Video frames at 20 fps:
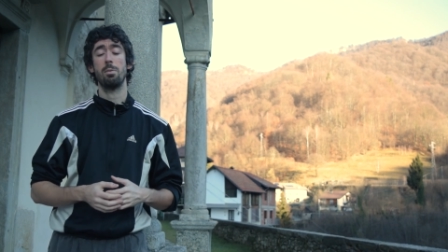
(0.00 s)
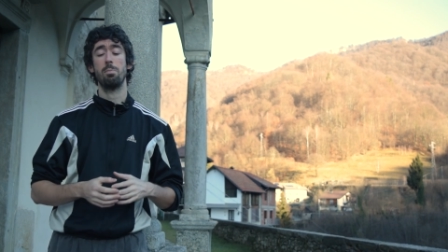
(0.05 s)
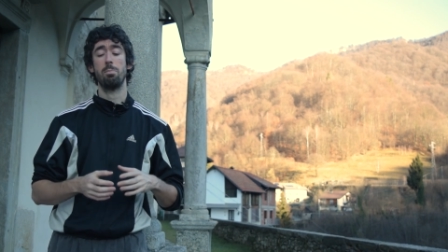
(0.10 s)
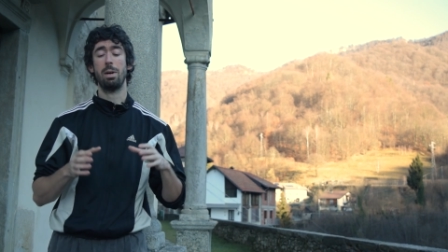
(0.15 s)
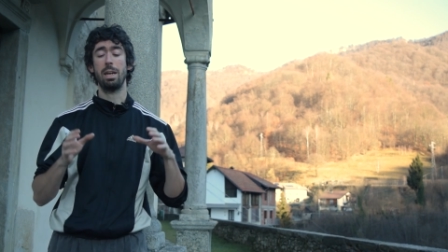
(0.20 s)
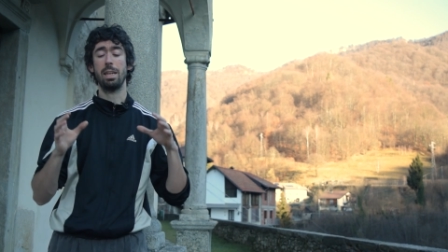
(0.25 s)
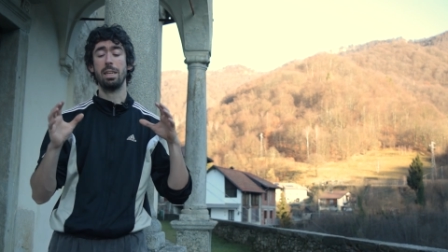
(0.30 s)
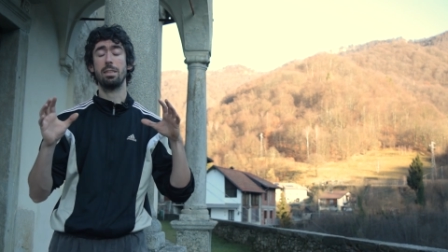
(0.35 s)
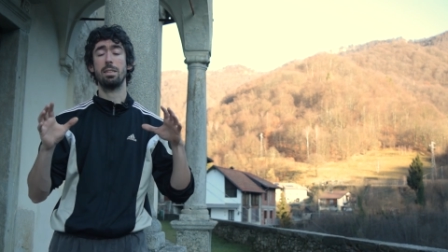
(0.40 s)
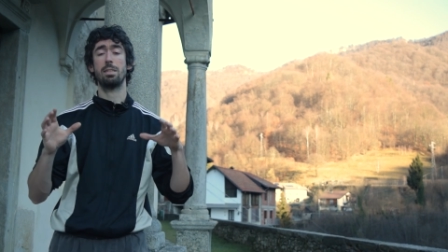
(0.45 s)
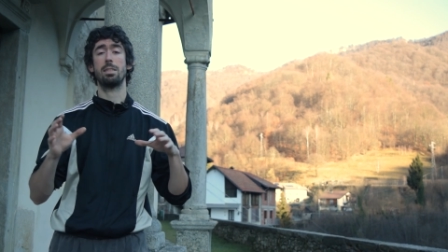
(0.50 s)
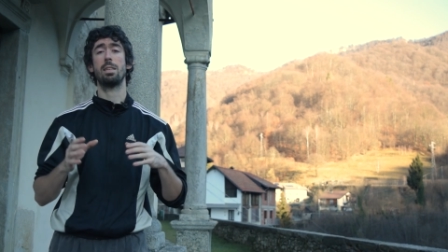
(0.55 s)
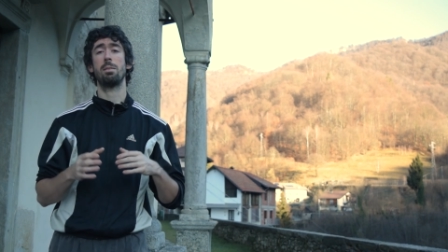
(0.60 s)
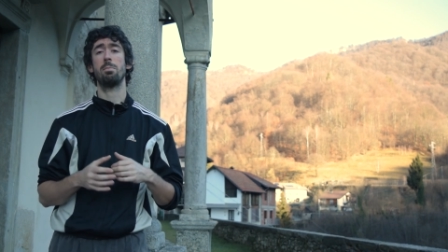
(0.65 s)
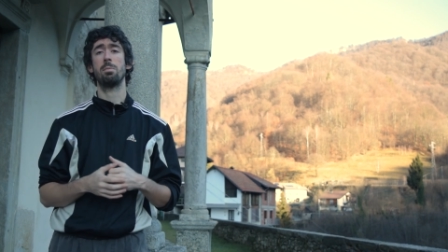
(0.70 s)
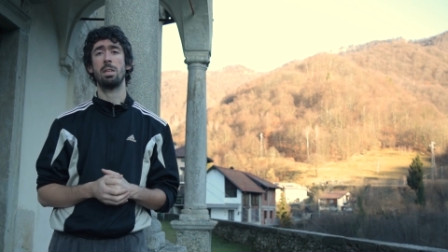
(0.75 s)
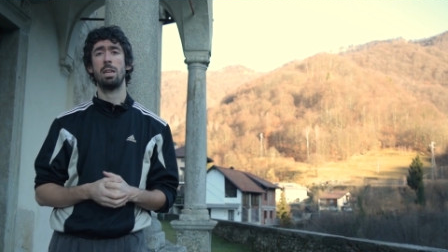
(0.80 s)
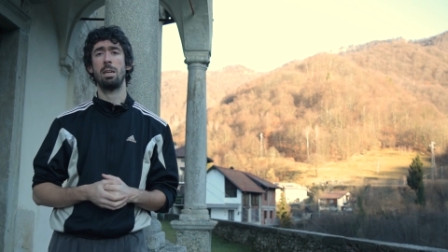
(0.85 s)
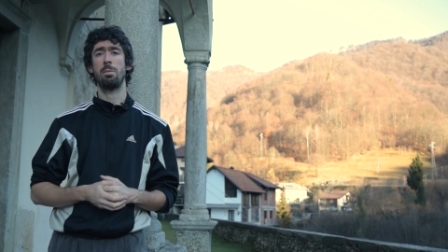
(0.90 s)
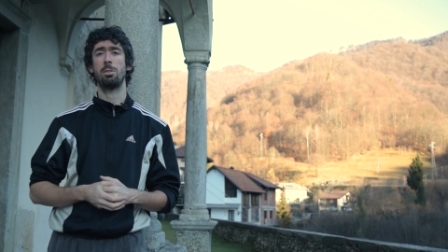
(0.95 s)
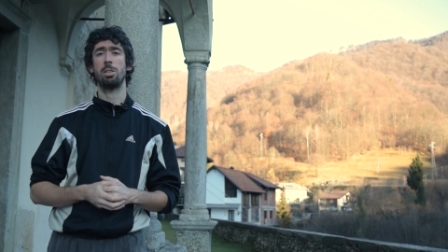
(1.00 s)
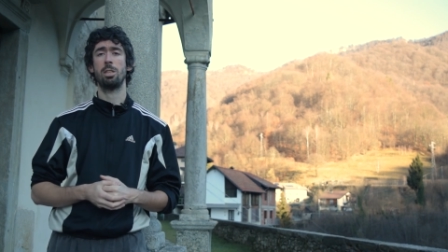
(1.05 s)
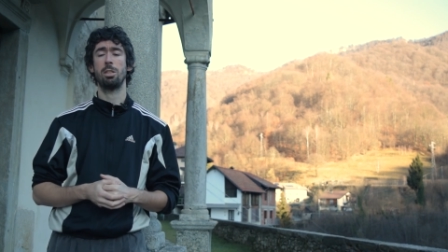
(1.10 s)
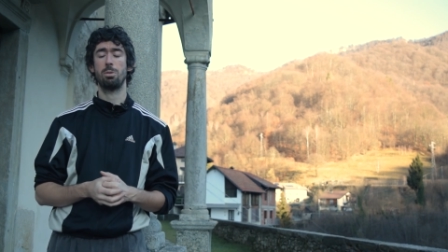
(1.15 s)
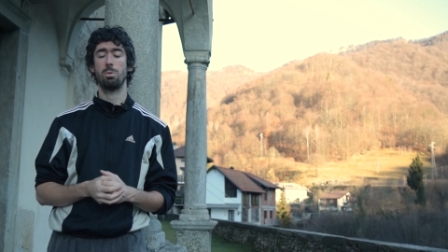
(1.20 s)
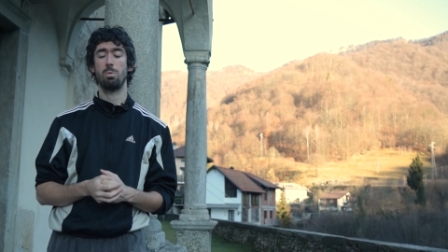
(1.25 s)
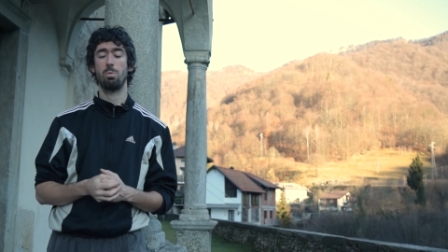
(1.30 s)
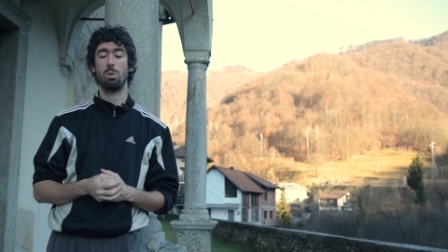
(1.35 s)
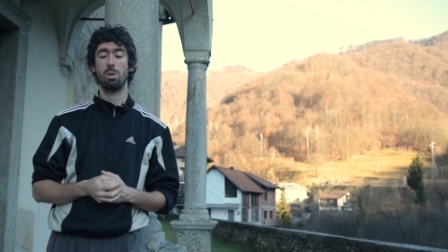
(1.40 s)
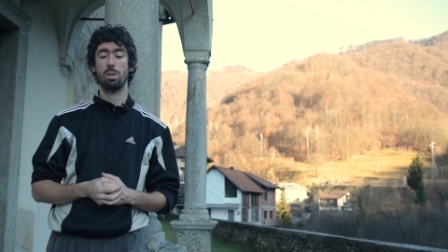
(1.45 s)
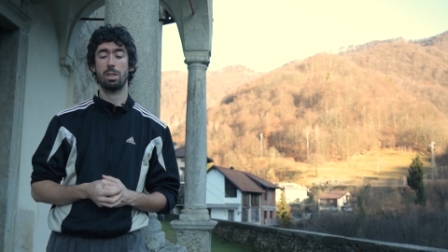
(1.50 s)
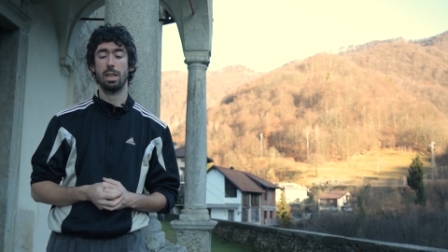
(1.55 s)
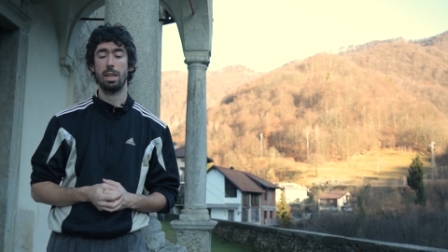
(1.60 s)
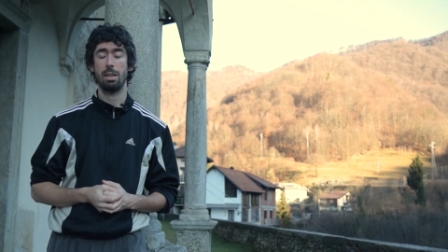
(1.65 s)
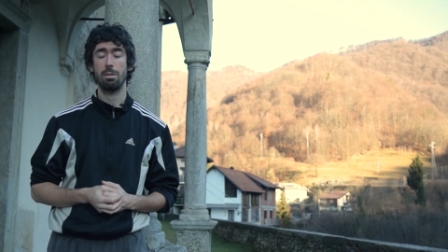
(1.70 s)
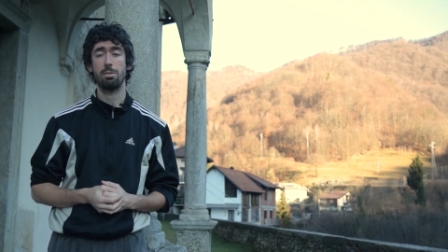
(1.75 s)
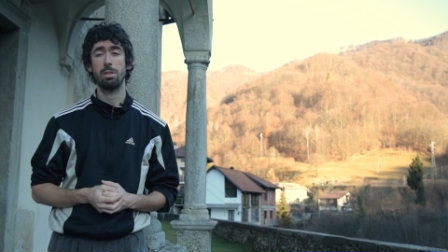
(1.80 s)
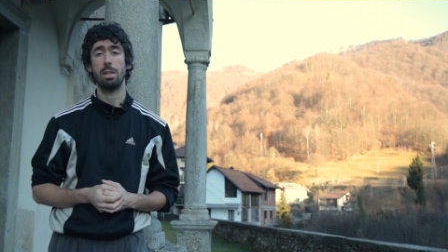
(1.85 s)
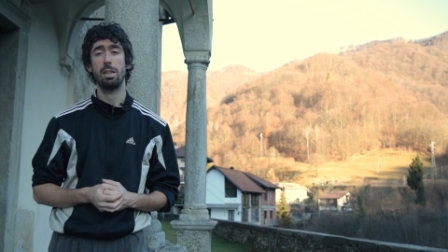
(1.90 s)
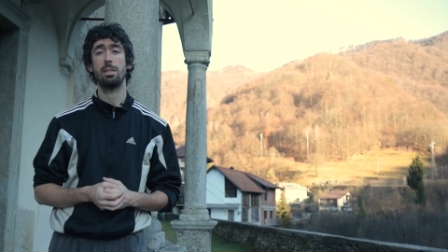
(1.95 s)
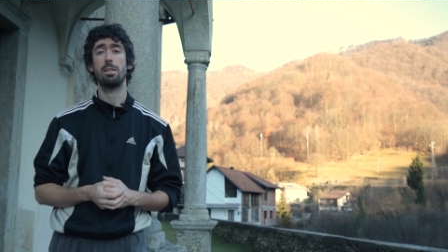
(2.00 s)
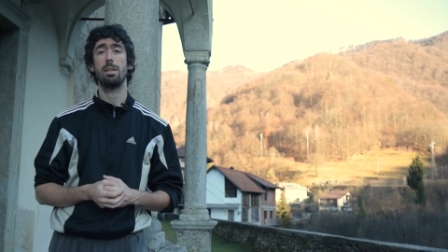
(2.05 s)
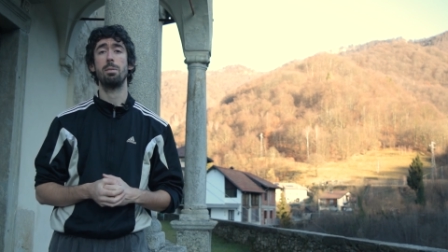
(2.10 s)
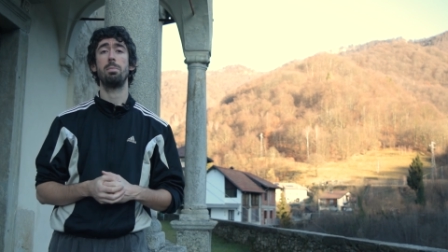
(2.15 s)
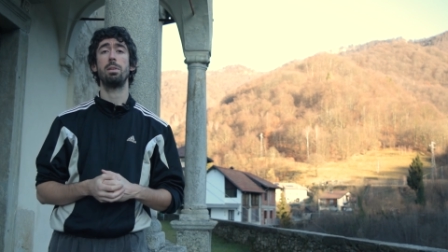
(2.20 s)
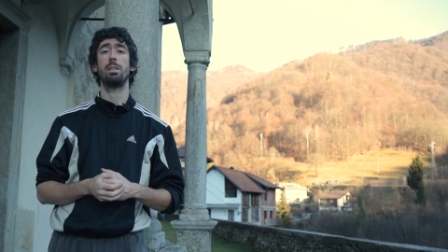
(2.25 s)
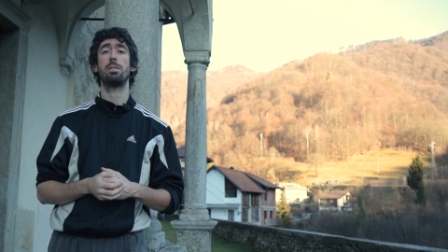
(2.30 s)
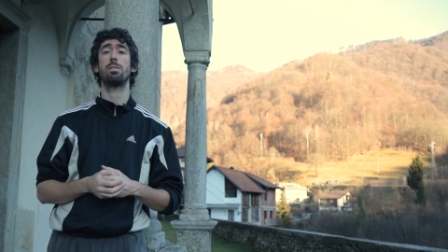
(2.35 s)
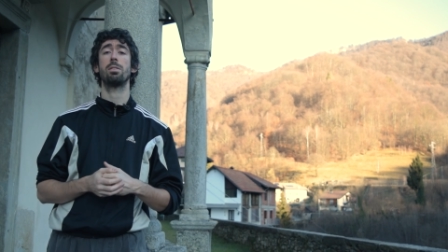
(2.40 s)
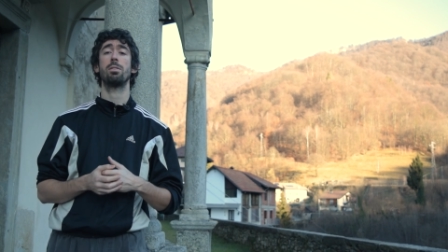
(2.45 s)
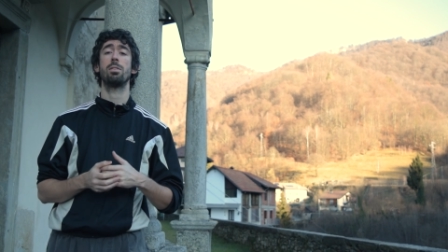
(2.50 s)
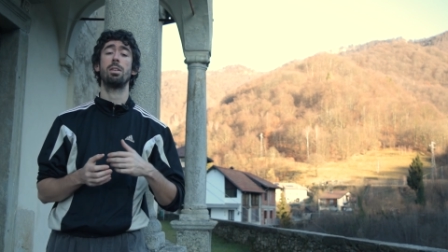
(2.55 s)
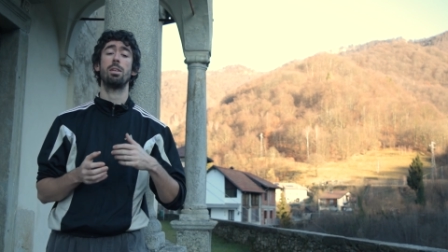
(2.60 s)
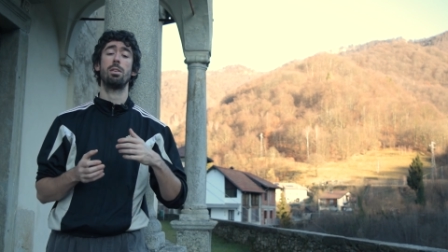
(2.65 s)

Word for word: but at the same time try to work out a little bit